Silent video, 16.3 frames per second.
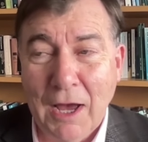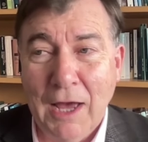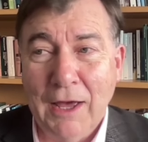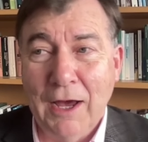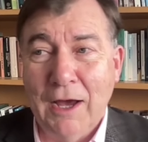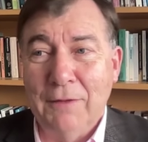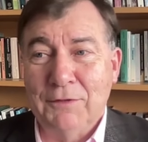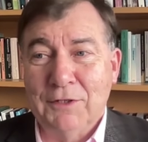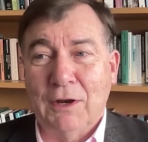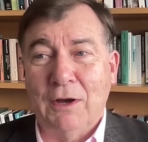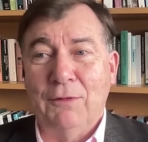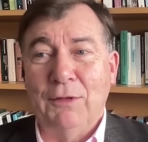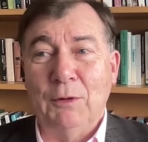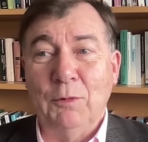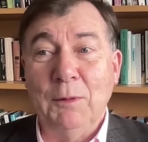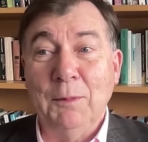And so I
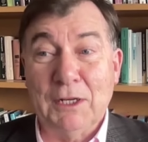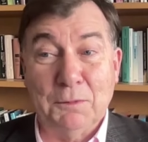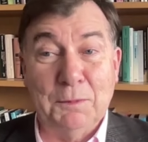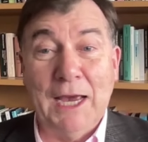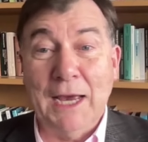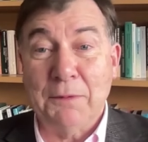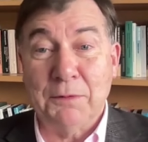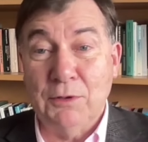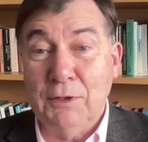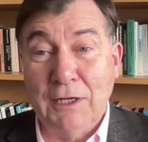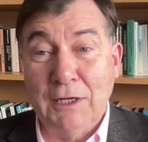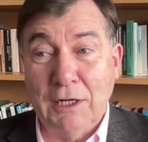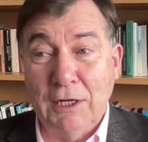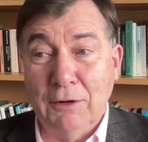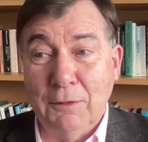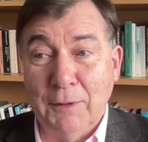think we must be absolutely
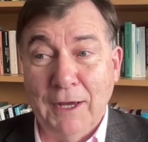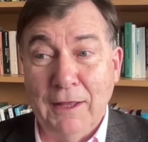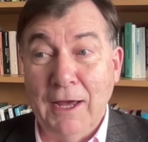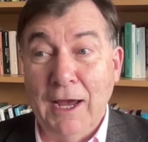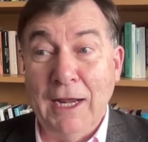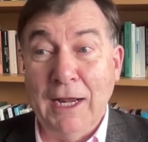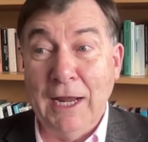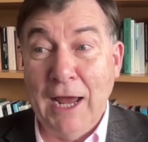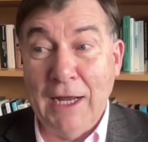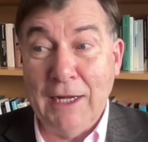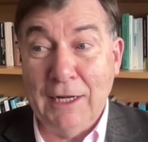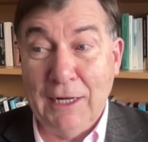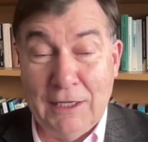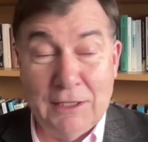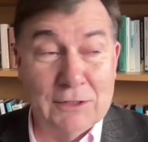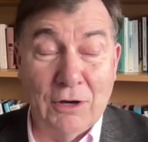clear about that. And
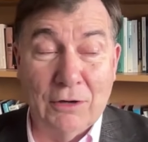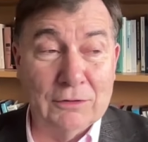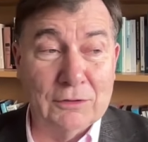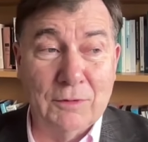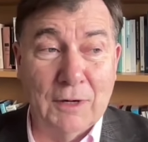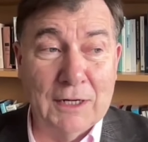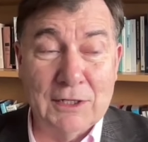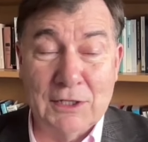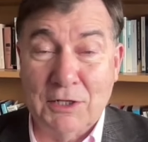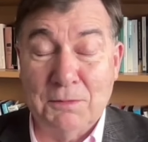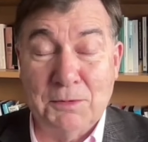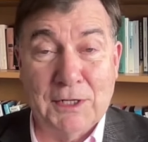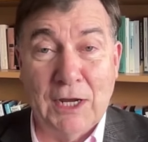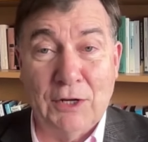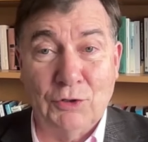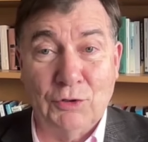he's got quite a
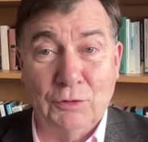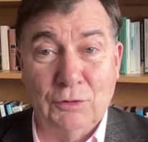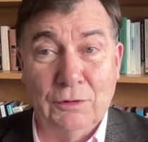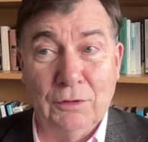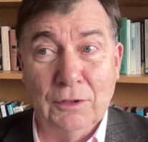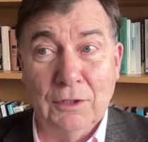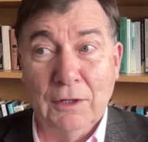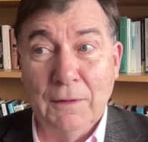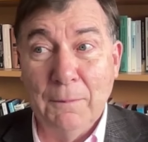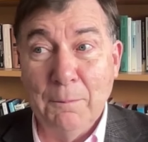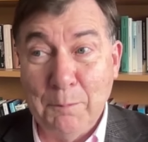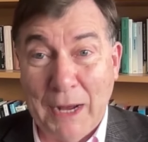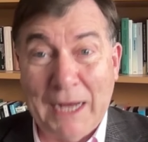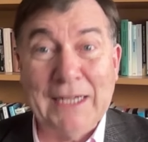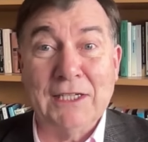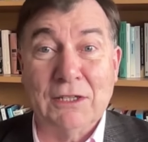substantial
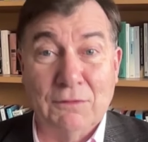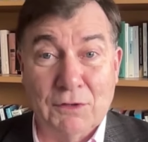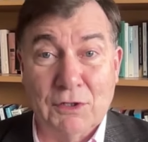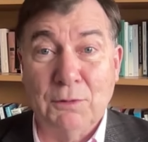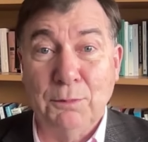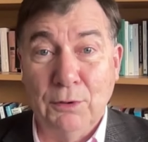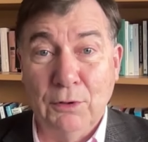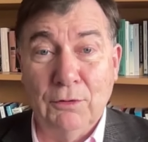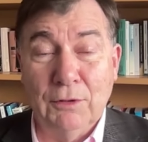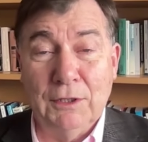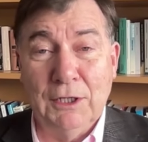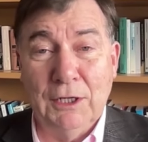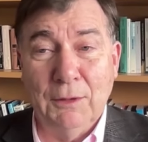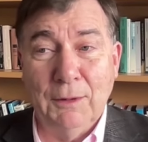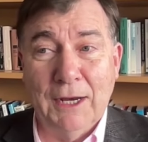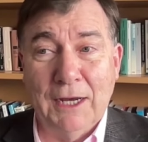base of support in
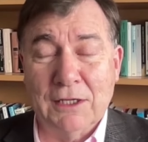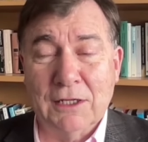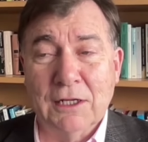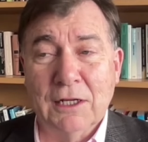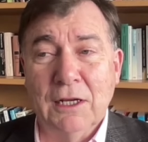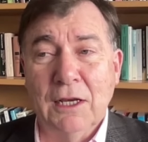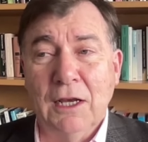the US.